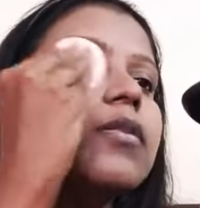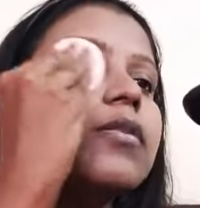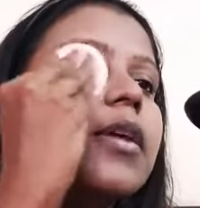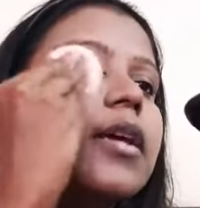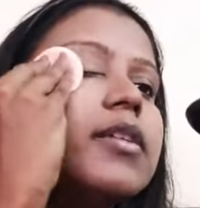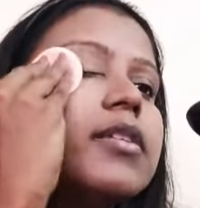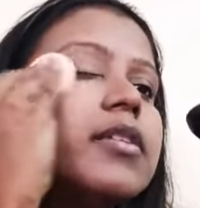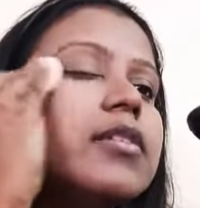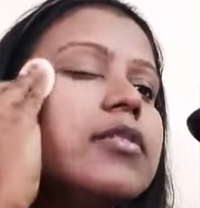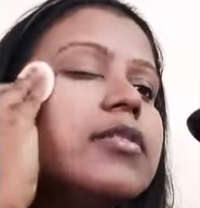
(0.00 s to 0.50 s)
So
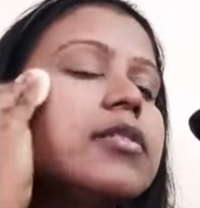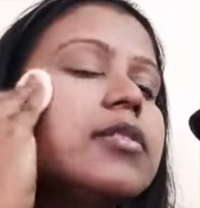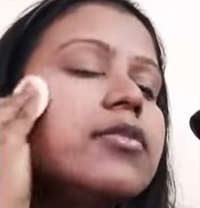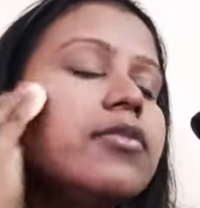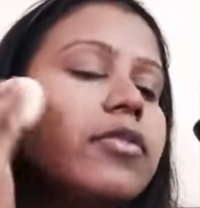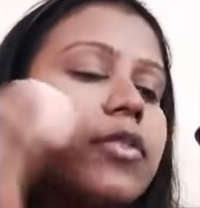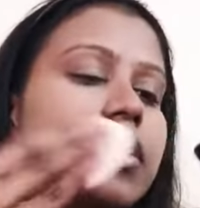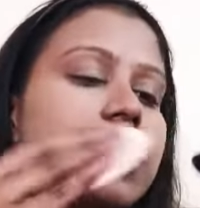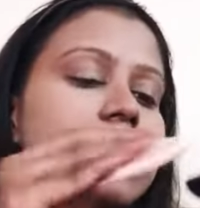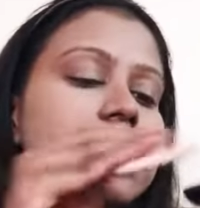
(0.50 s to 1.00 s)
I just
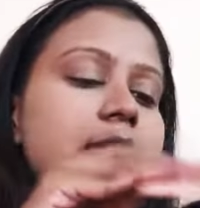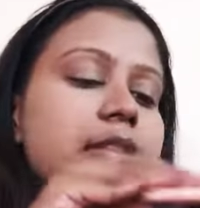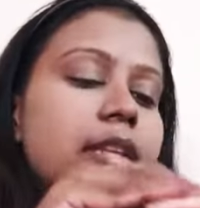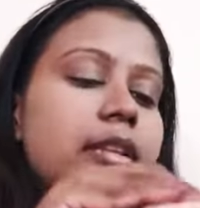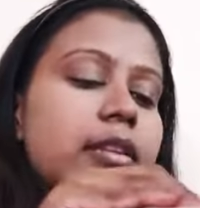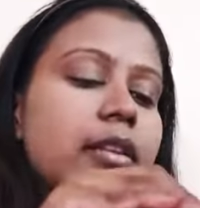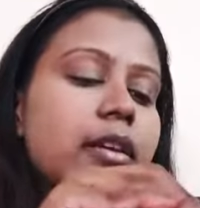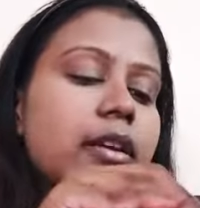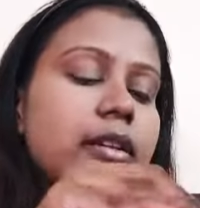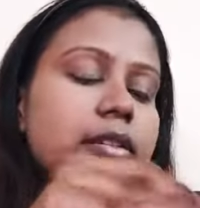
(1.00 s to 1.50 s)
first
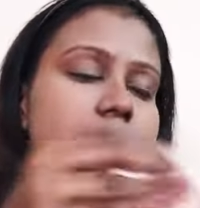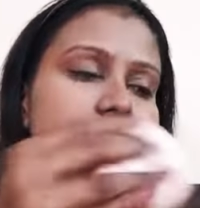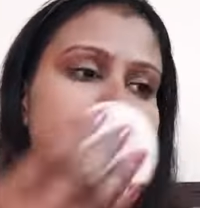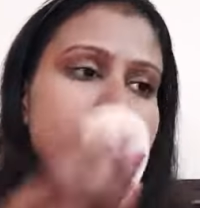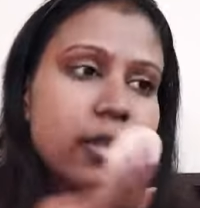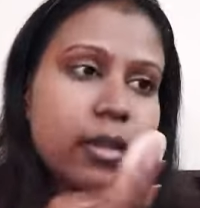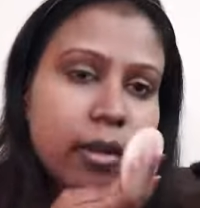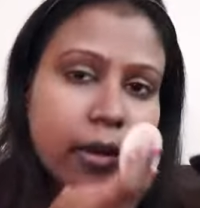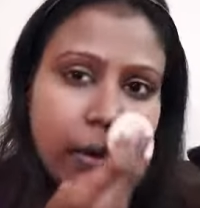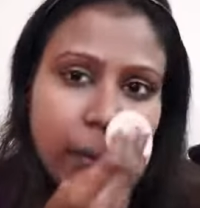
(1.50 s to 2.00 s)
set the
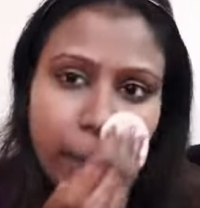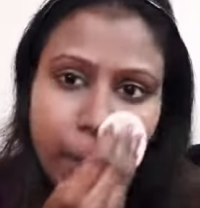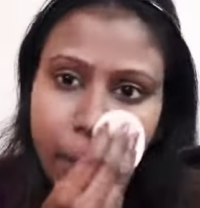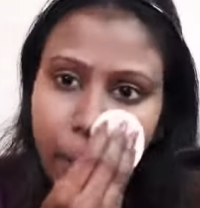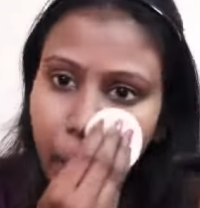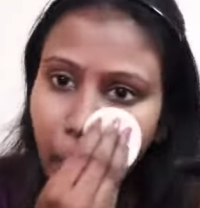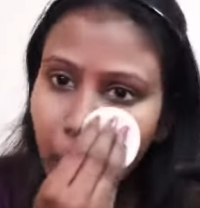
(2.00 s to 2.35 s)
concealer.